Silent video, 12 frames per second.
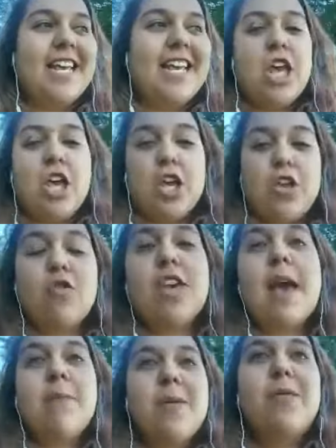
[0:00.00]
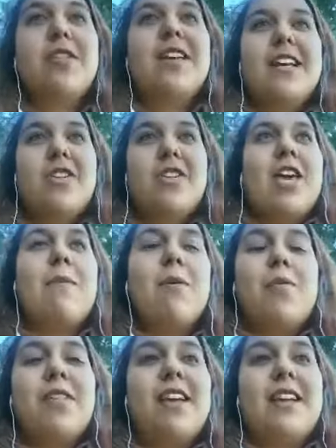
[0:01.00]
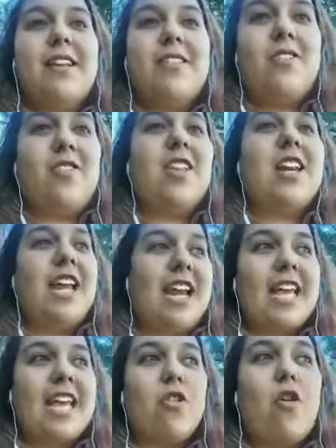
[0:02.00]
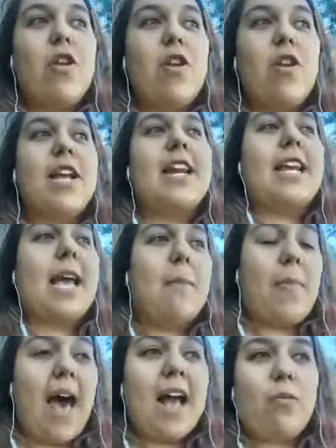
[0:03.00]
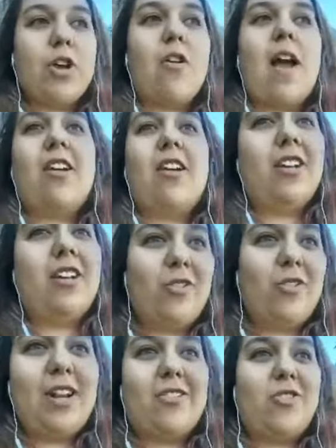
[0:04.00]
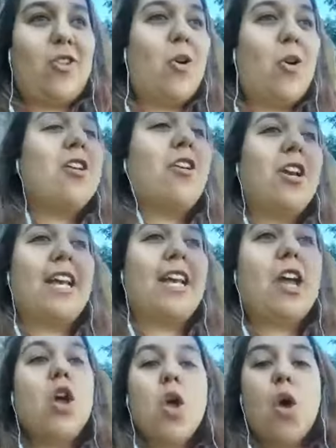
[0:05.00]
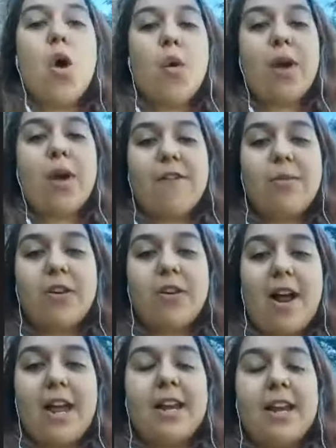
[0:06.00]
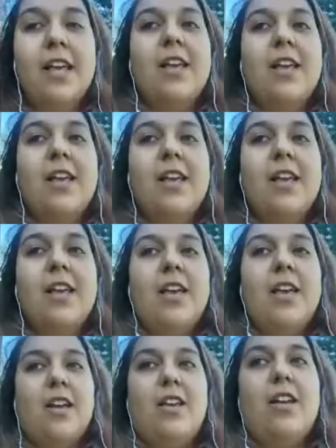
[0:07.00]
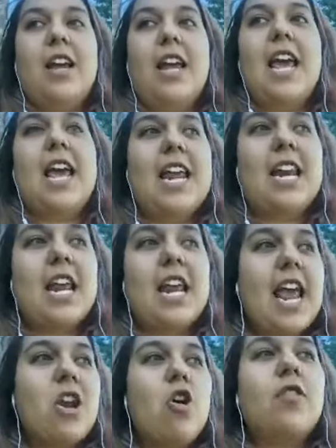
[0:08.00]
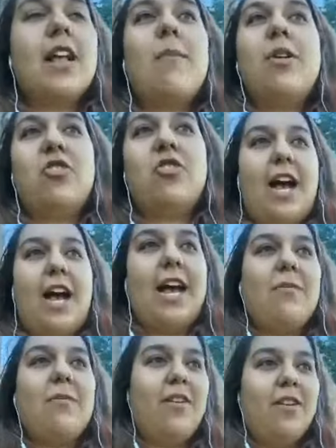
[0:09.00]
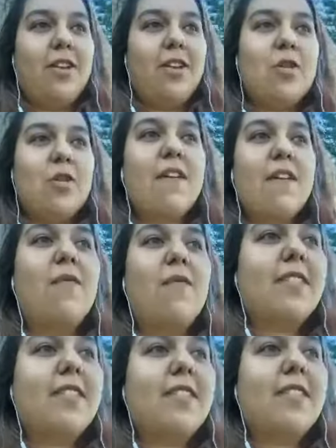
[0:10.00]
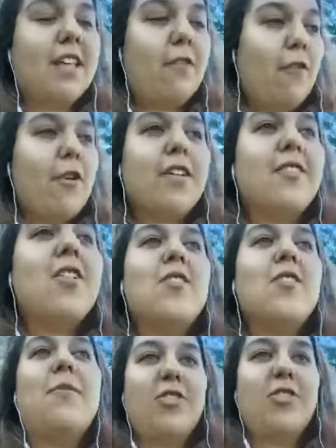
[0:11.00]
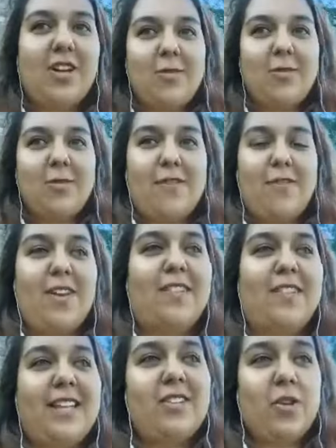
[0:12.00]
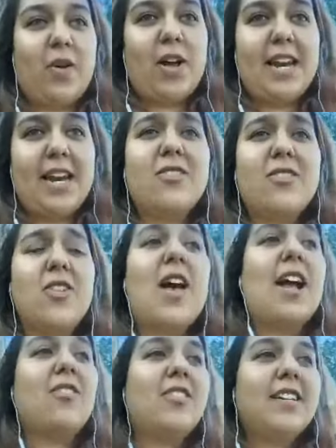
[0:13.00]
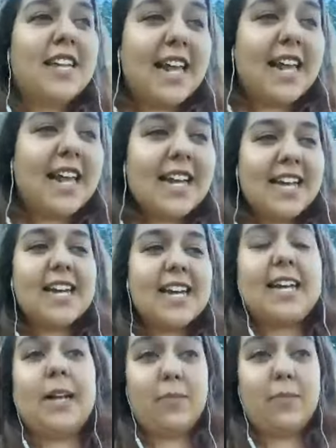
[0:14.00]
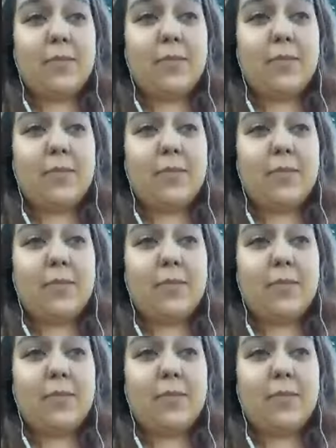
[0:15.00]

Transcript: you can't be pretending to study. Like, you're only going to get back what you're actually doing. Like, there's no way you're going to get away from the grind. It knows how much time you have invested. Forex knows how much time you have invested. So unless you actually dedicated and committed,